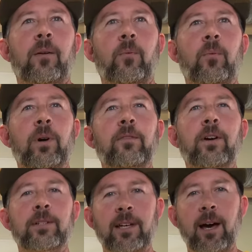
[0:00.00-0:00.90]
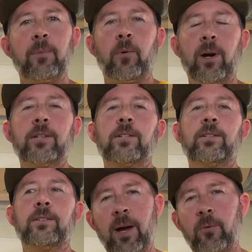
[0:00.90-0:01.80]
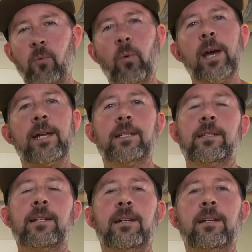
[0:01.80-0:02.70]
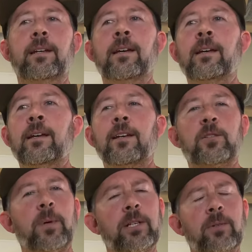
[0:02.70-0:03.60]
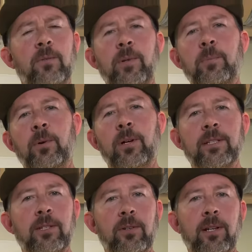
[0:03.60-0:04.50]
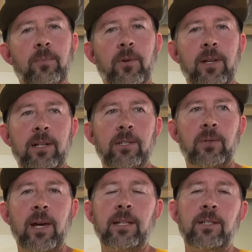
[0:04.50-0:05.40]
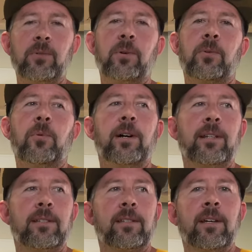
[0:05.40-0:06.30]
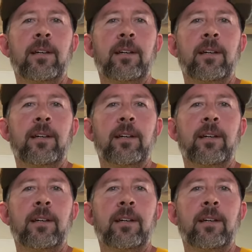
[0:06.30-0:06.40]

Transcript: one of our top questions around weight, and especially when people are considering upgrading to 1821s,